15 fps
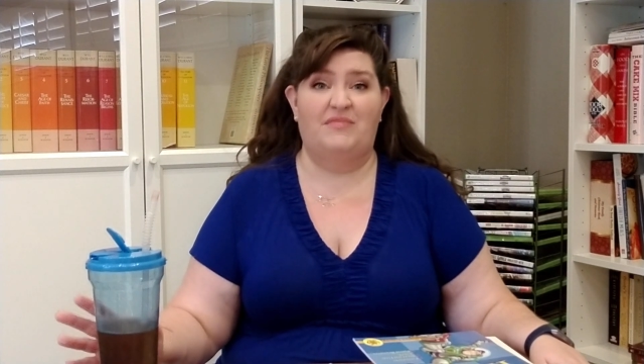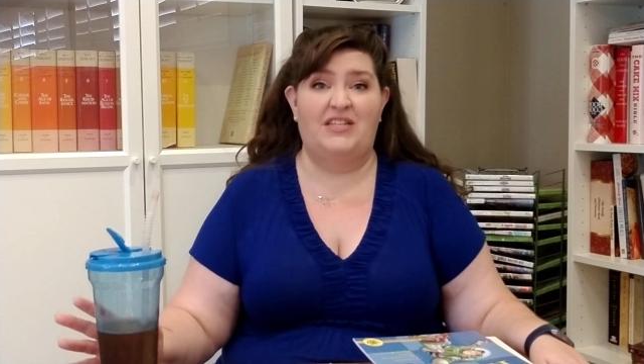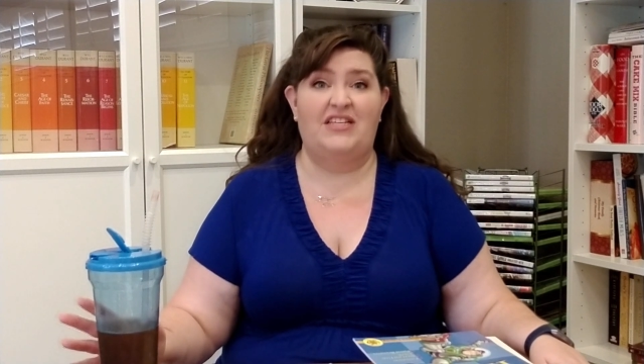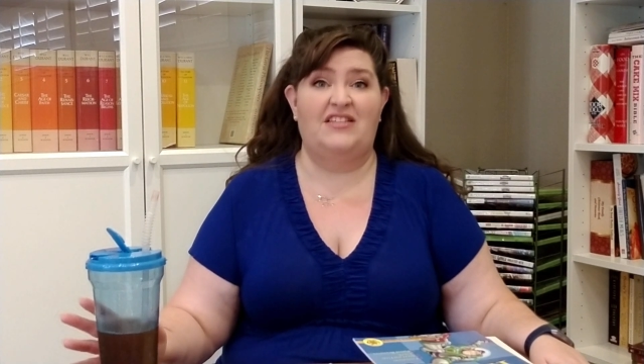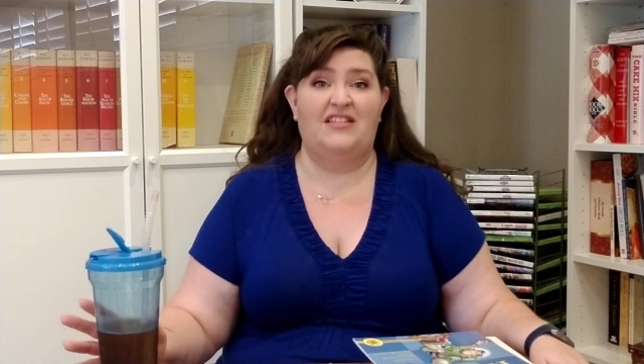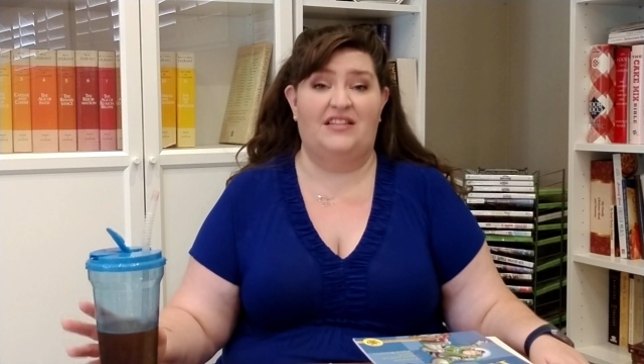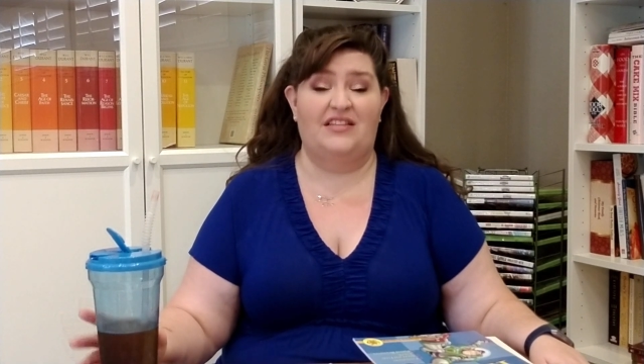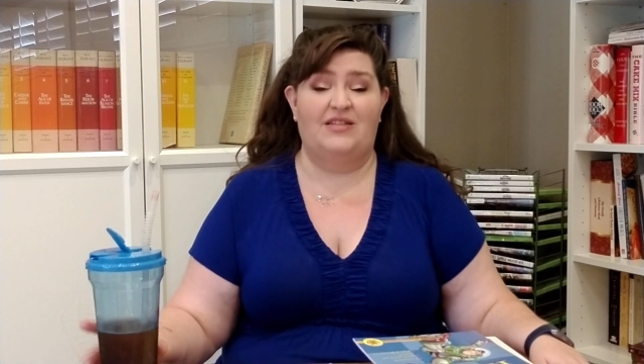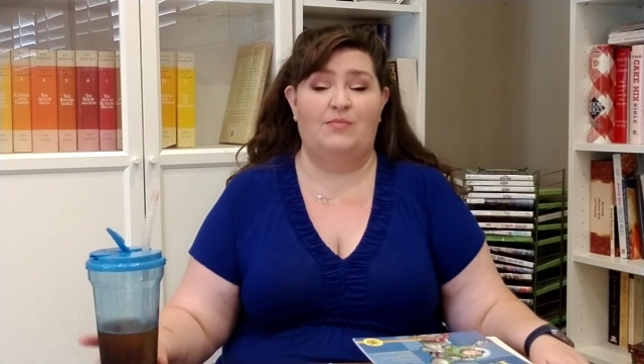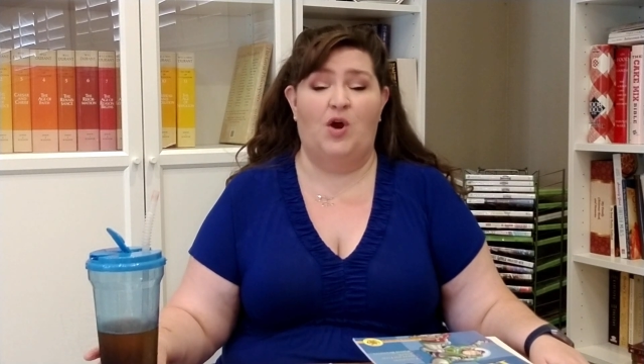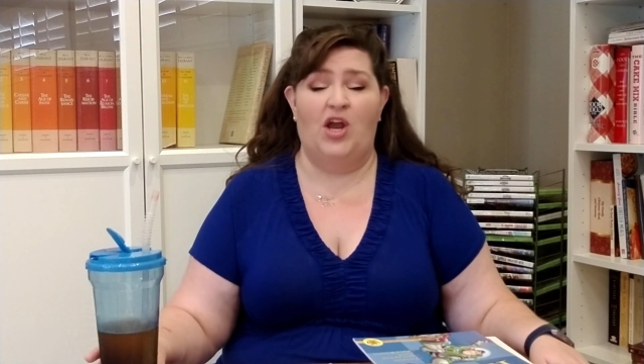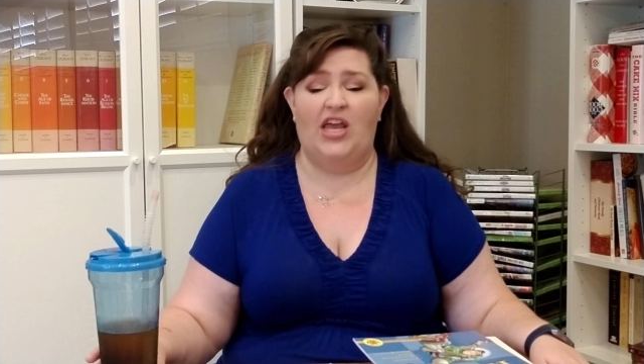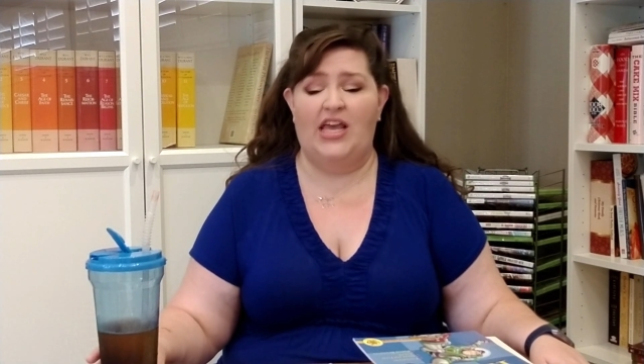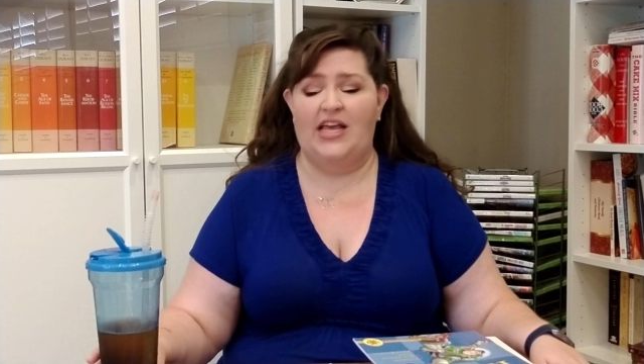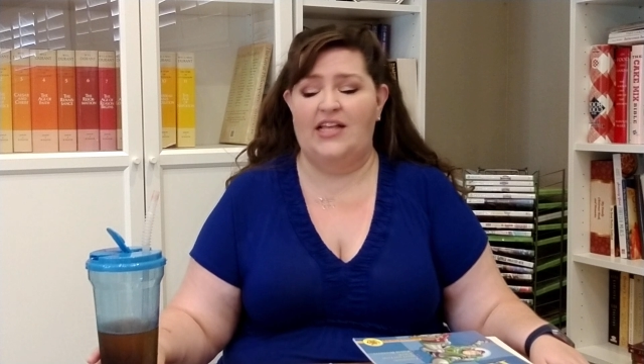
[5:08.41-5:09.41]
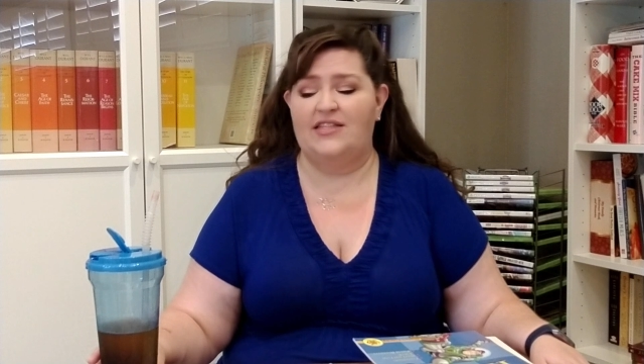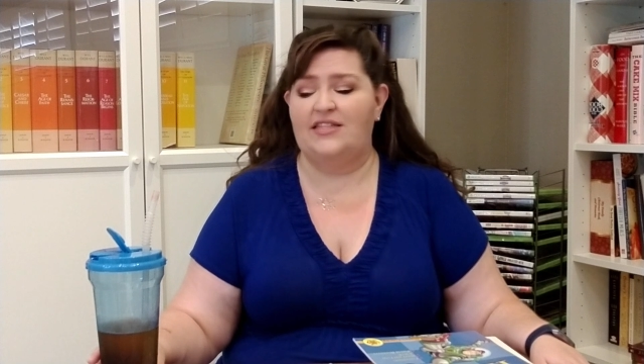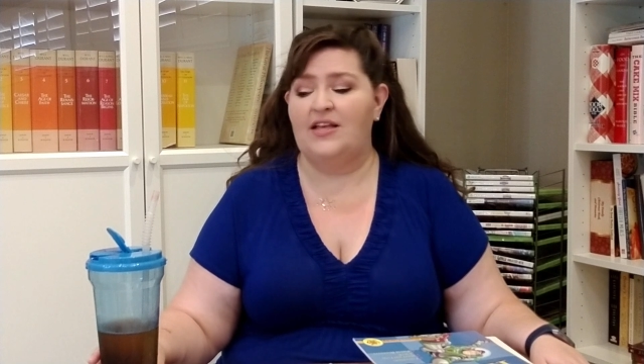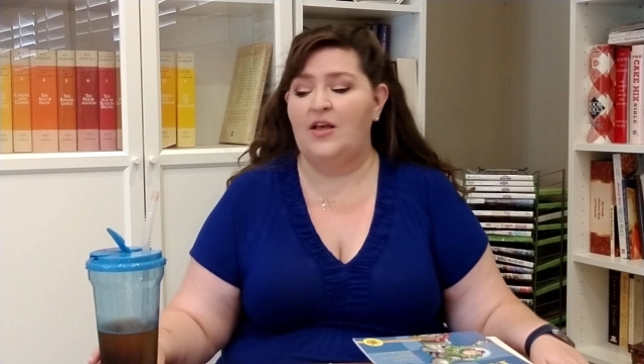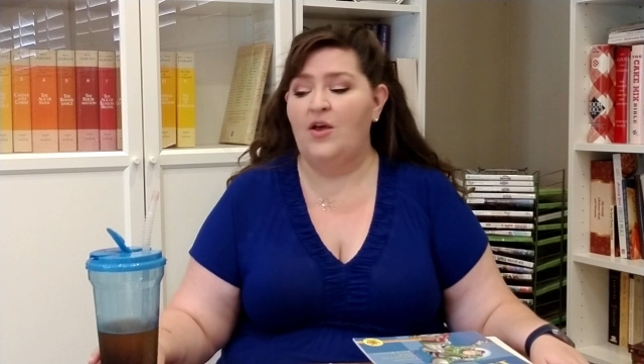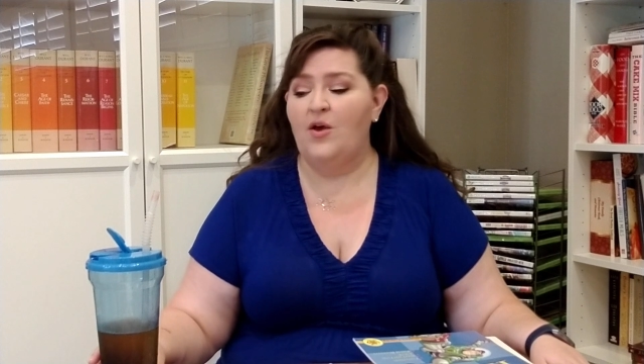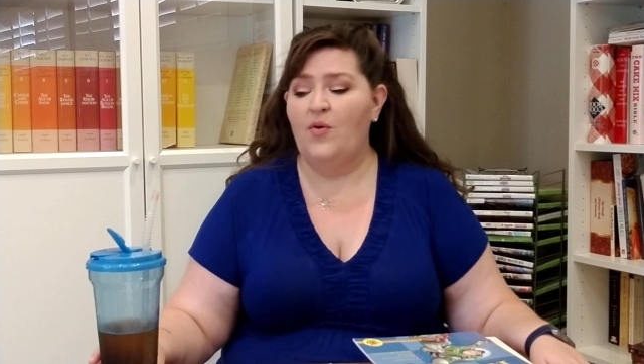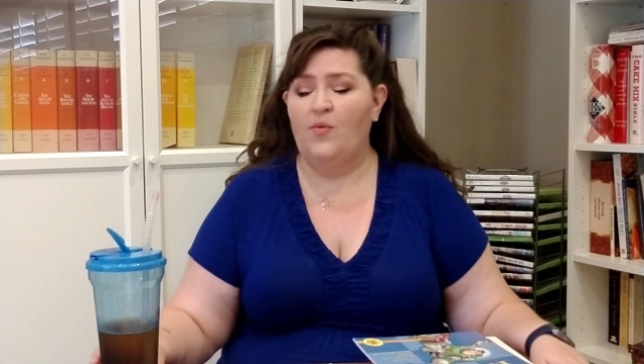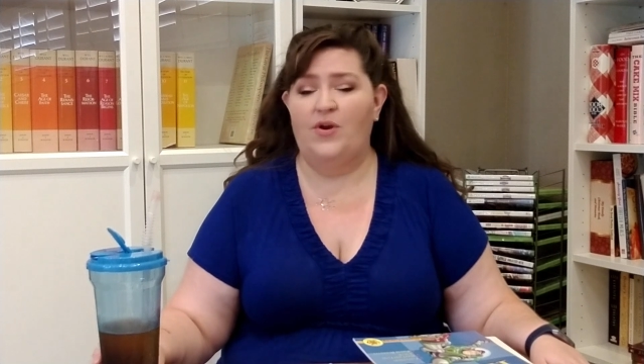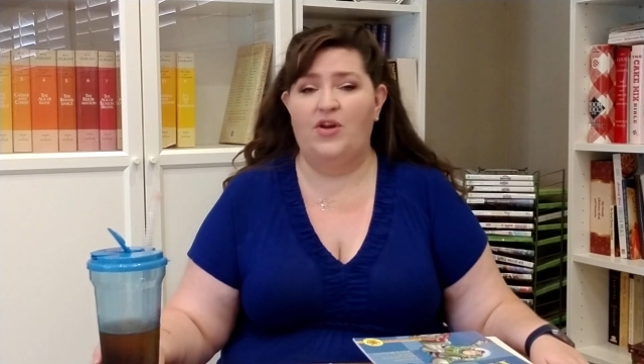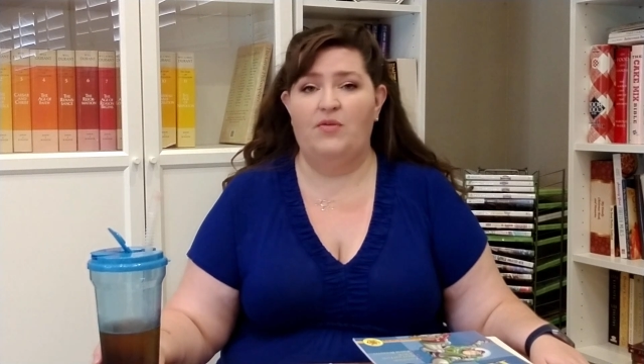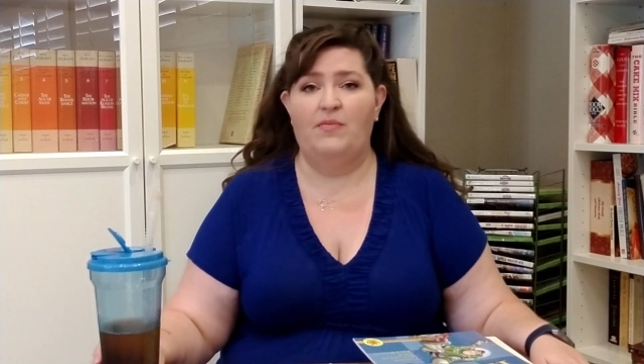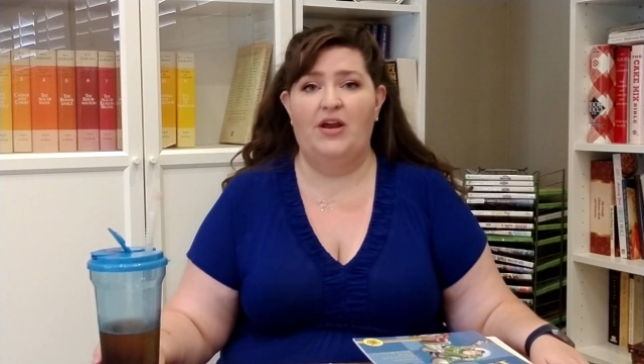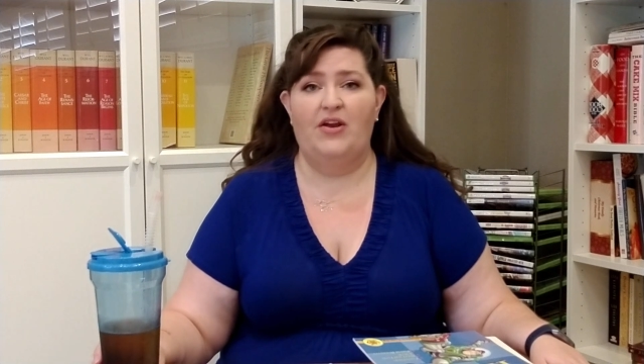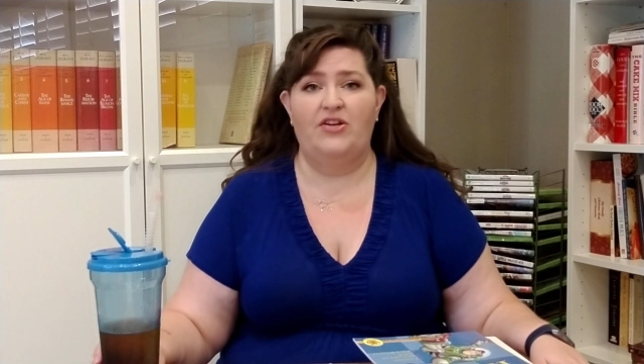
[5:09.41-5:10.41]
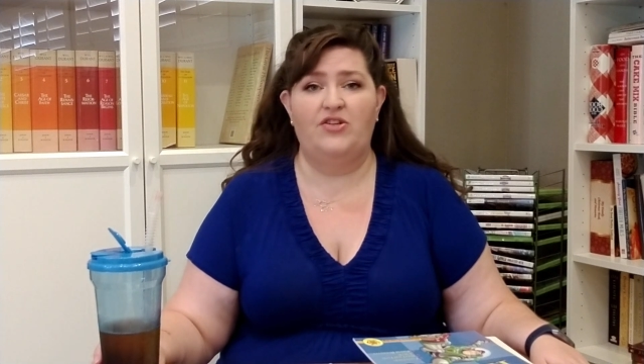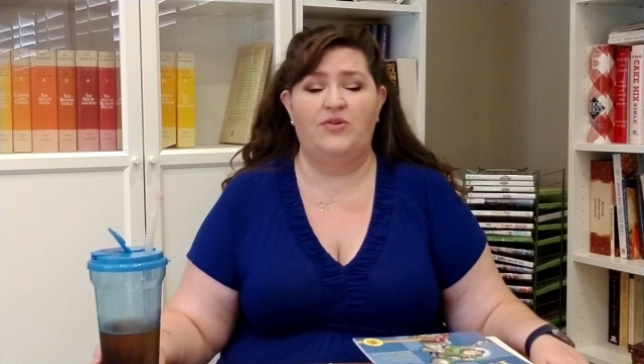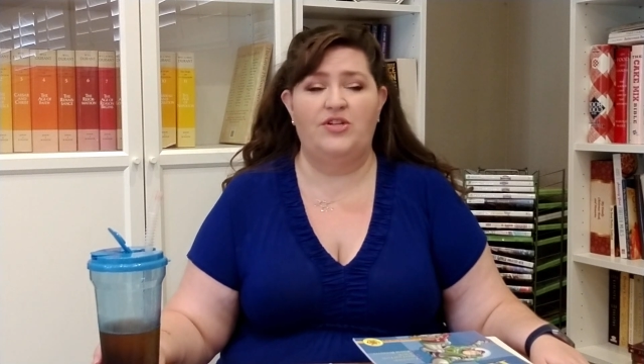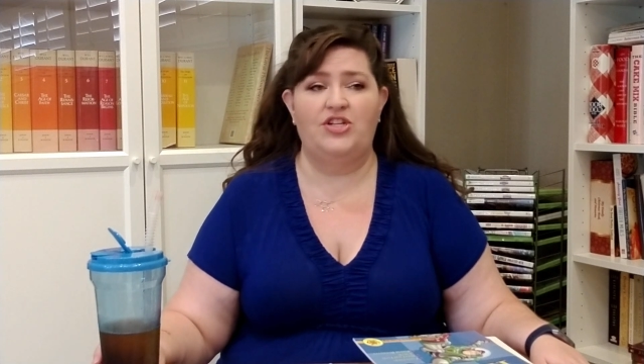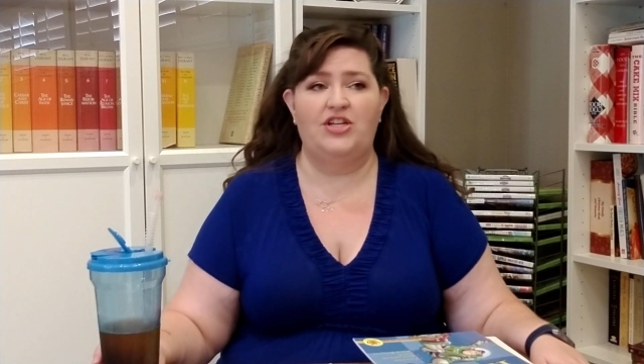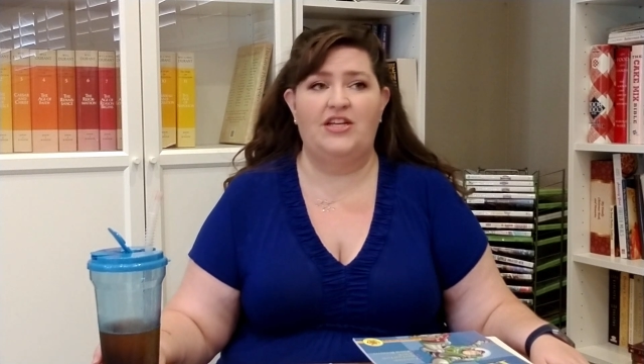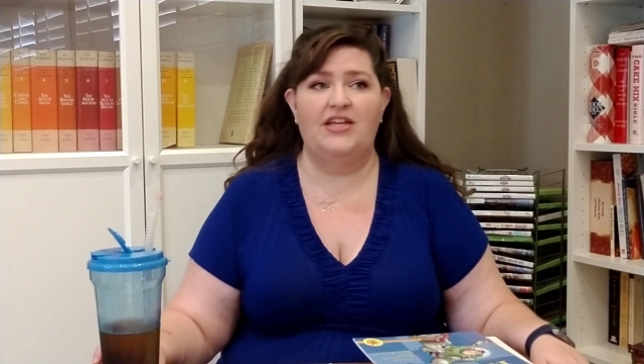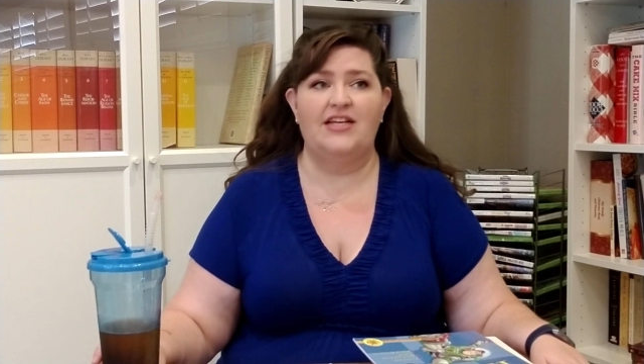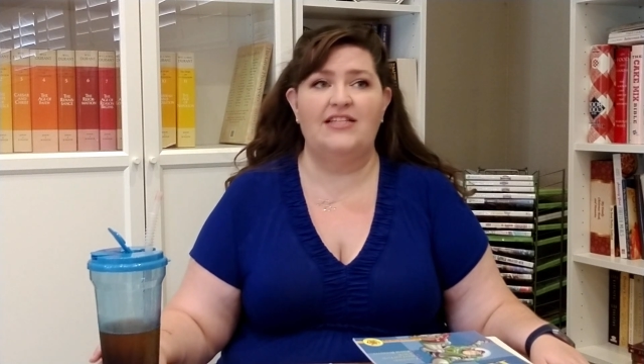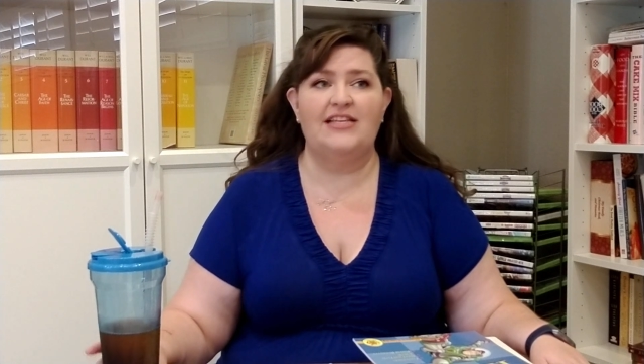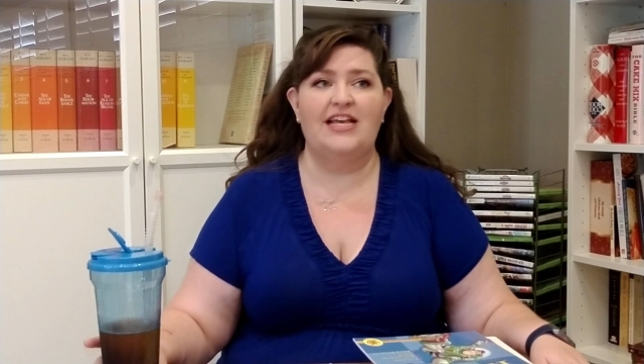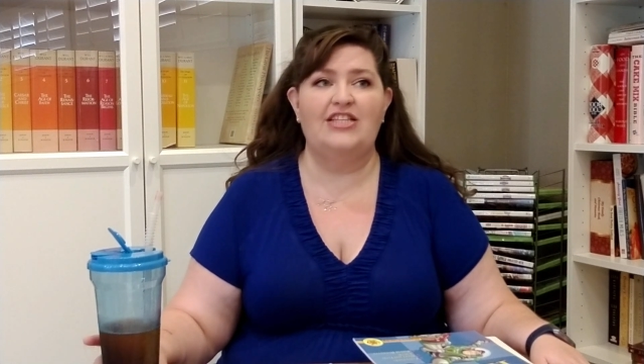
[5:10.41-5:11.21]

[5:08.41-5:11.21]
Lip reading: decently smart kids when you're married to a genius.